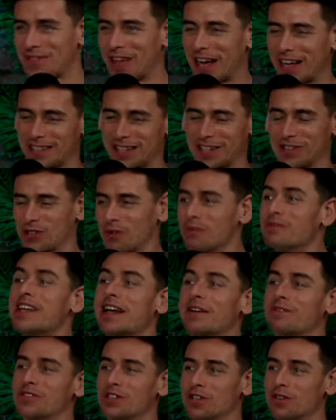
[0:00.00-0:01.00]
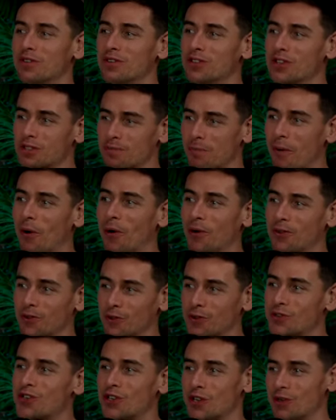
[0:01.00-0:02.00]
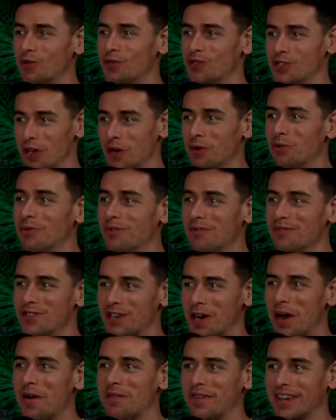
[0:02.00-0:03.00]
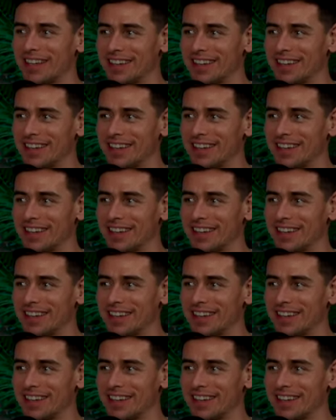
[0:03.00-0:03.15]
I think sometimes your sport does choose you. Do you know what I mean?